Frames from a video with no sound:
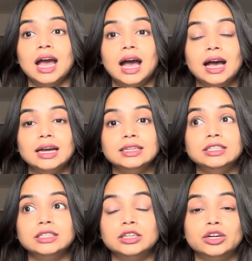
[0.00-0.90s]

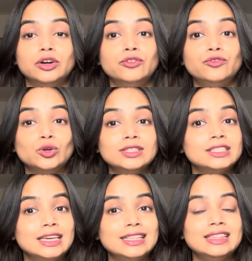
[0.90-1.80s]
and for
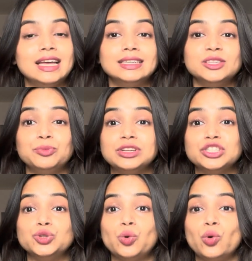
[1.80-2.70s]
skin that is
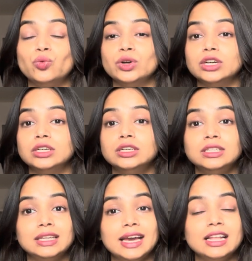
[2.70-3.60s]
present over
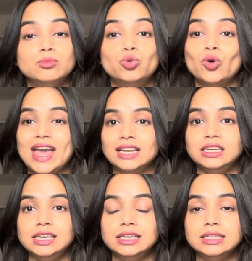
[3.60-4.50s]
the elbow and
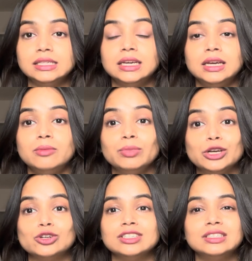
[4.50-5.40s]
knees,
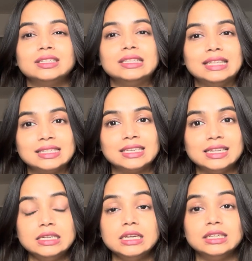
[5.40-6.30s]
because that
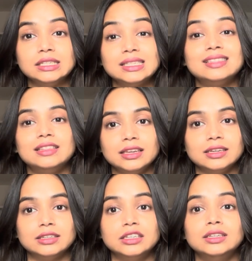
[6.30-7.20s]
skin is
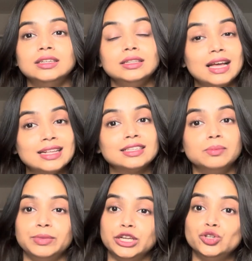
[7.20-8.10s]
thicker as
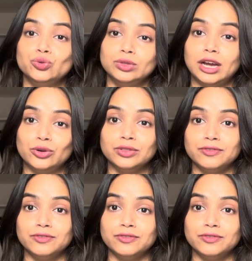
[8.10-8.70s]
compared to that on the